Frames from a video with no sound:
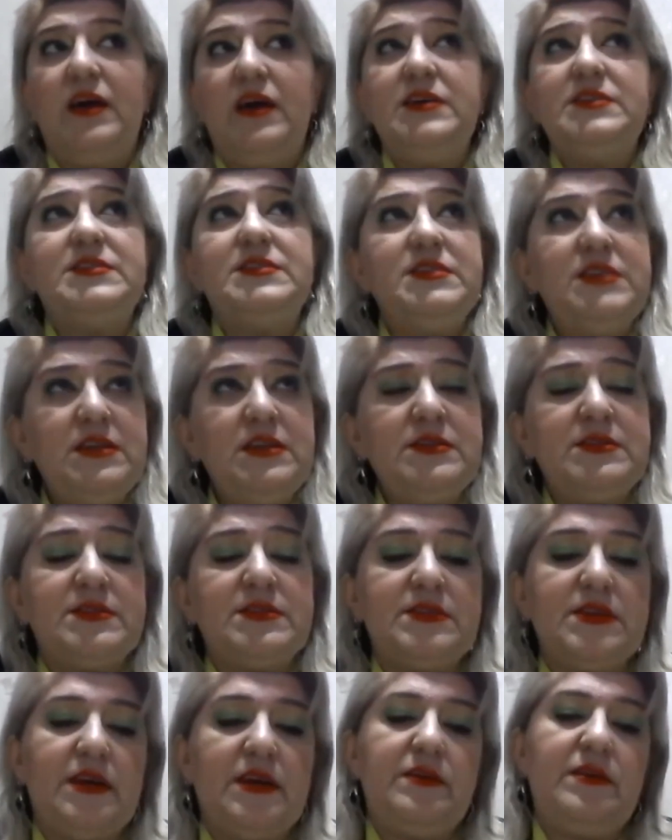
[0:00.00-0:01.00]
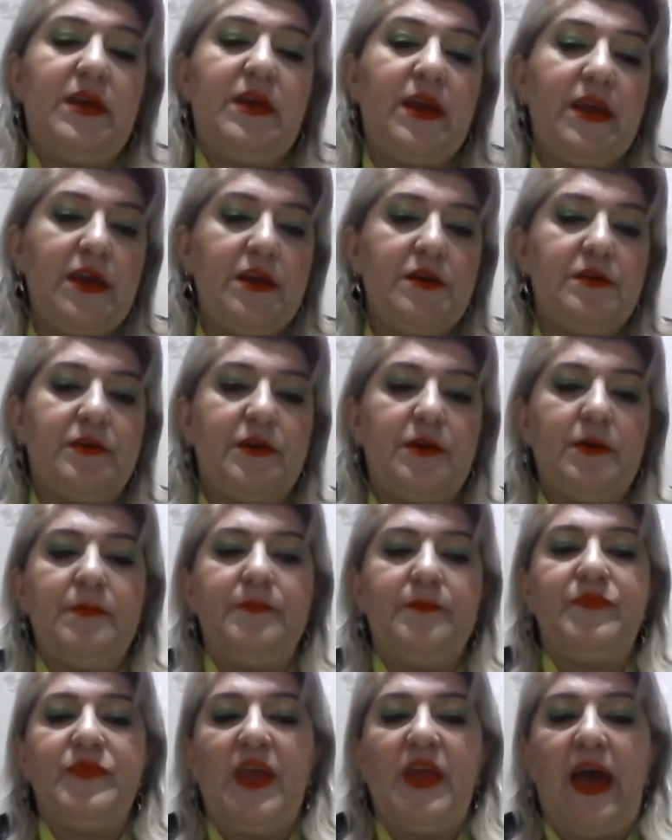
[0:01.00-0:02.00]
Since then, here
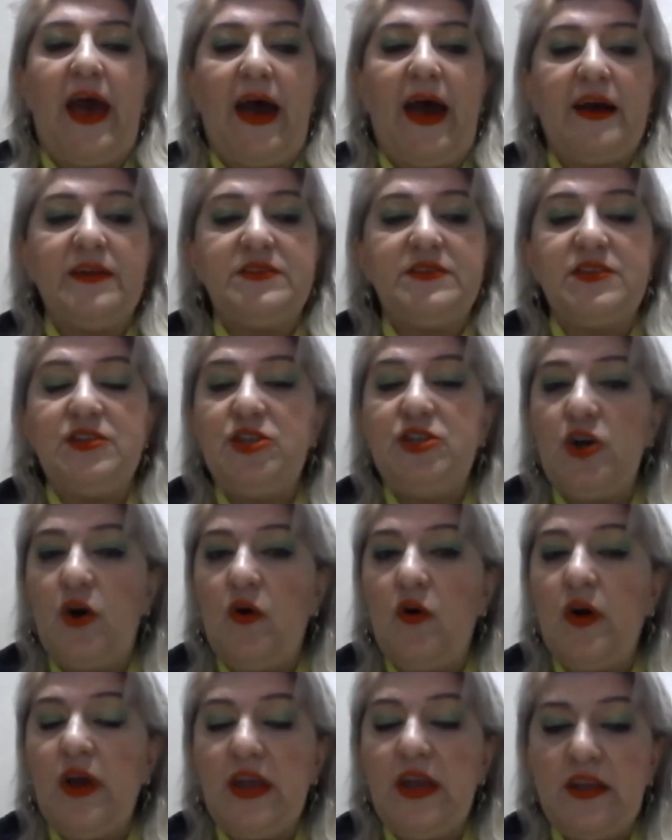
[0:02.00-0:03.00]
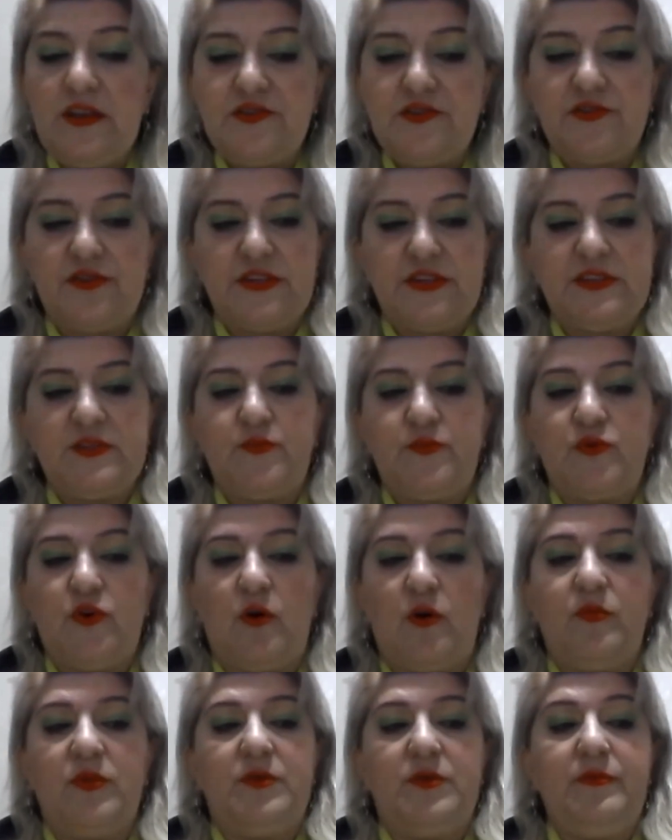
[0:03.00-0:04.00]
had no internet
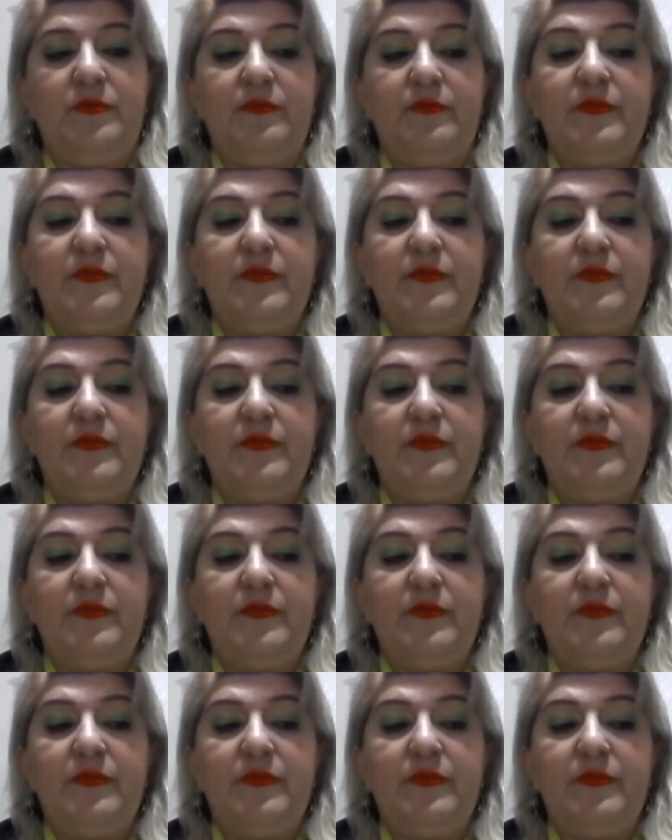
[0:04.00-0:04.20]
problem